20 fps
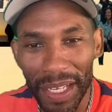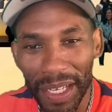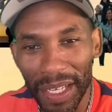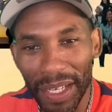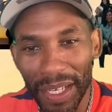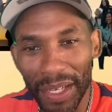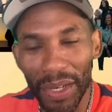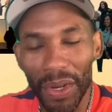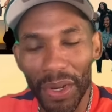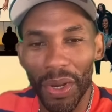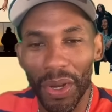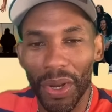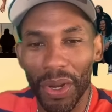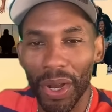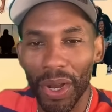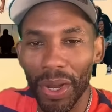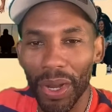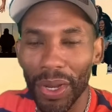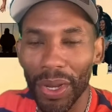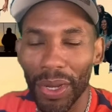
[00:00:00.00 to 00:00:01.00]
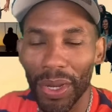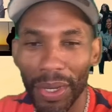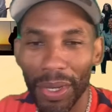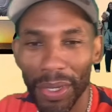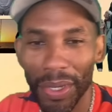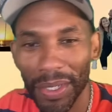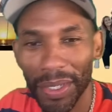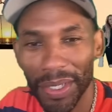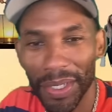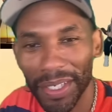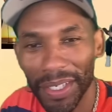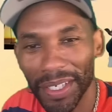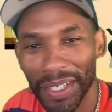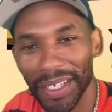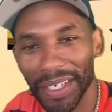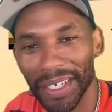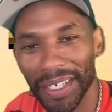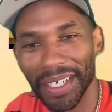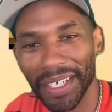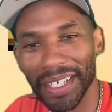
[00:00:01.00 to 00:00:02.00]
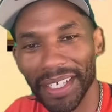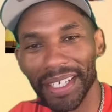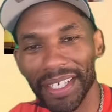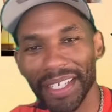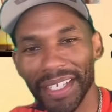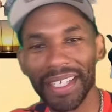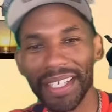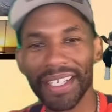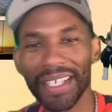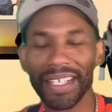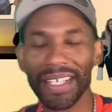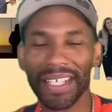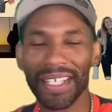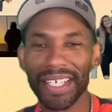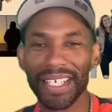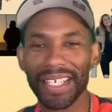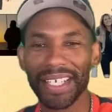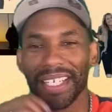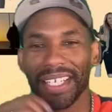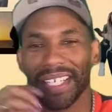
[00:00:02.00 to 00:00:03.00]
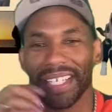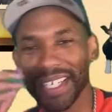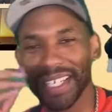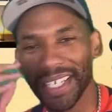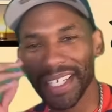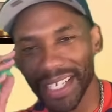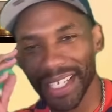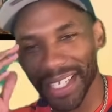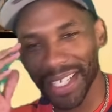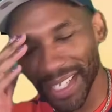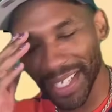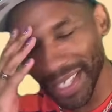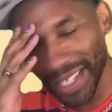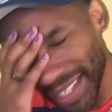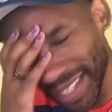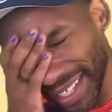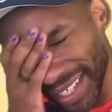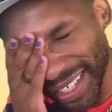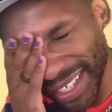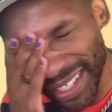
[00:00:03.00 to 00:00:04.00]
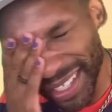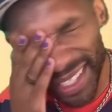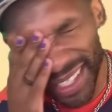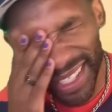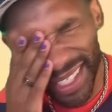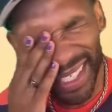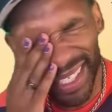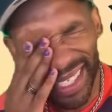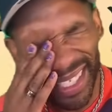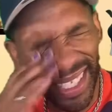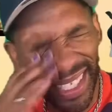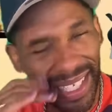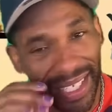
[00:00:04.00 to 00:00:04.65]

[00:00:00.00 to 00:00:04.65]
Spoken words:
But, okay, so my follow-up question to that, again, you're saying that these